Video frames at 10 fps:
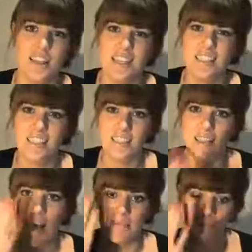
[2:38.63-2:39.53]
It just,
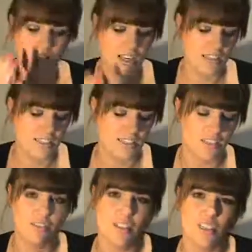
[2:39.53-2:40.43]
you can add that
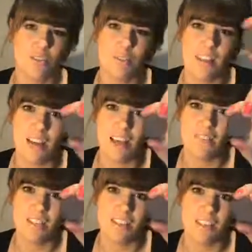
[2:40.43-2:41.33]
definition without
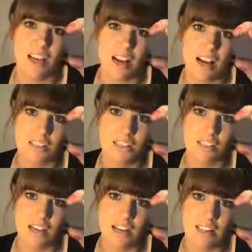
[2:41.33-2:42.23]
having such a
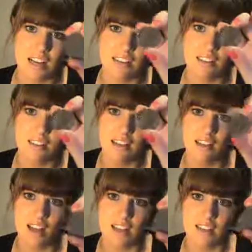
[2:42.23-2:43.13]
harsh colour
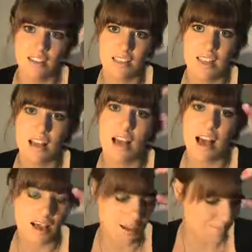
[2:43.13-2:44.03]
like
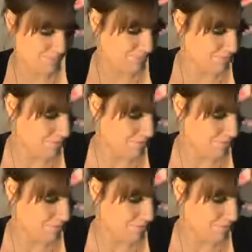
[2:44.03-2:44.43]
I've